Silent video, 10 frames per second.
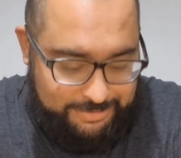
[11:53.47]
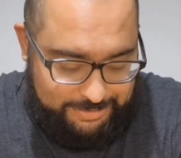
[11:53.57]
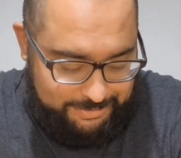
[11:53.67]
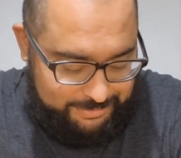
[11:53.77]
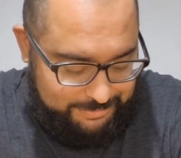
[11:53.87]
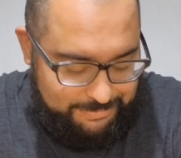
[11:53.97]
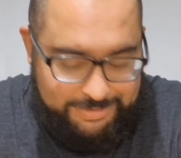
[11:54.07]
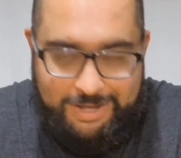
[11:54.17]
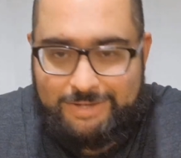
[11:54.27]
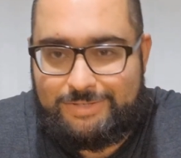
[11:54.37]
Also
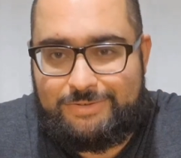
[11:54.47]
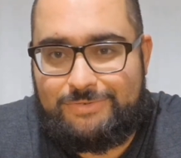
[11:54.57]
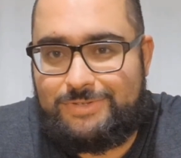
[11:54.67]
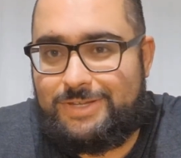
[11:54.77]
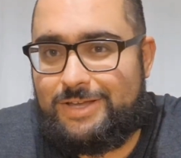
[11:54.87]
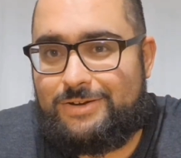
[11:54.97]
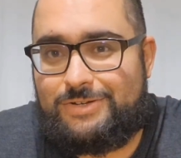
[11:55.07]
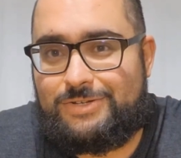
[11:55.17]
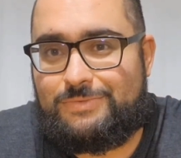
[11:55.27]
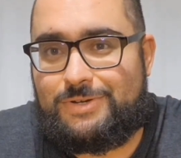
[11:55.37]
with Toxic
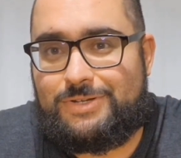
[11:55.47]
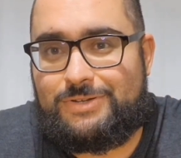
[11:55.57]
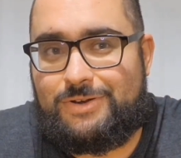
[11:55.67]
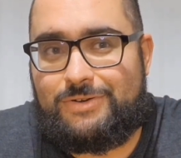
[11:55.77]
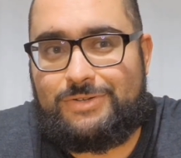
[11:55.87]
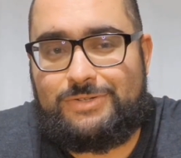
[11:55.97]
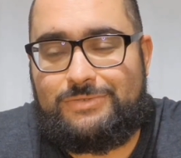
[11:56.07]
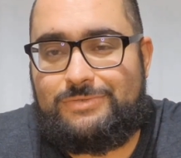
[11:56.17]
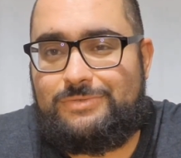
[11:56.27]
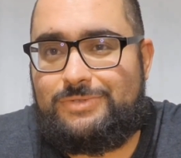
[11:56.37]
Crusader, just watching the
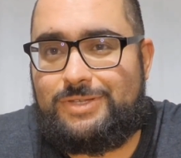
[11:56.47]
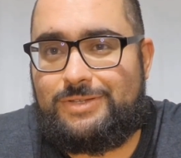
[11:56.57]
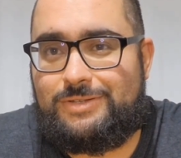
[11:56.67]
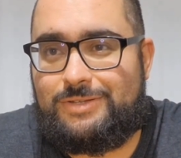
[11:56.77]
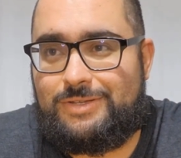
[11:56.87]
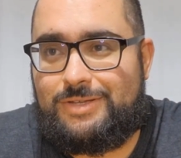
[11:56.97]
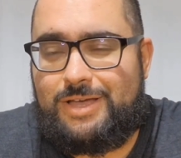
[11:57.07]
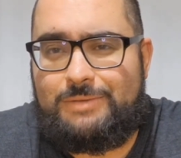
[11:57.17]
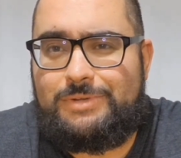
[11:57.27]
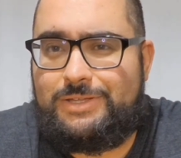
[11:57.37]
cartoons, and
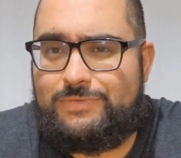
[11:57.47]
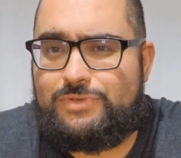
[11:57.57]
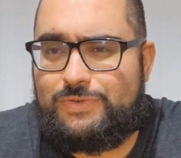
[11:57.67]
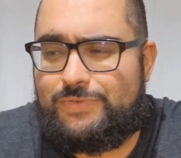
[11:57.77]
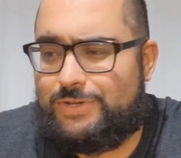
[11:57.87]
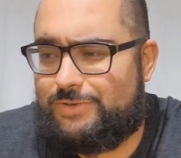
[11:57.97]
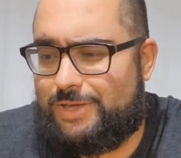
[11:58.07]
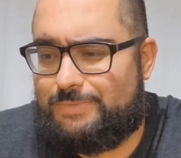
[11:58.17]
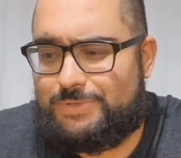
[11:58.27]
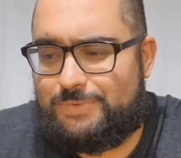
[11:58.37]
I believe there was a video
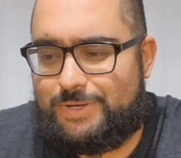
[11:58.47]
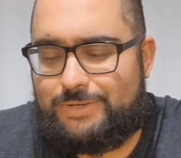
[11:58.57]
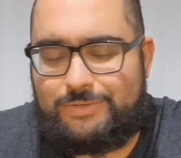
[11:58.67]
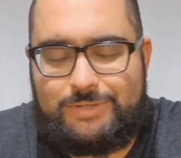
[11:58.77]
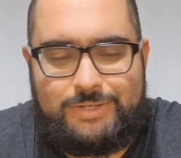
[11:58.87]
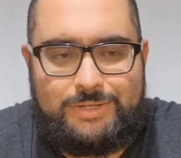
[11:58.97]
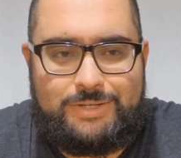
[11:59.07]
game as well.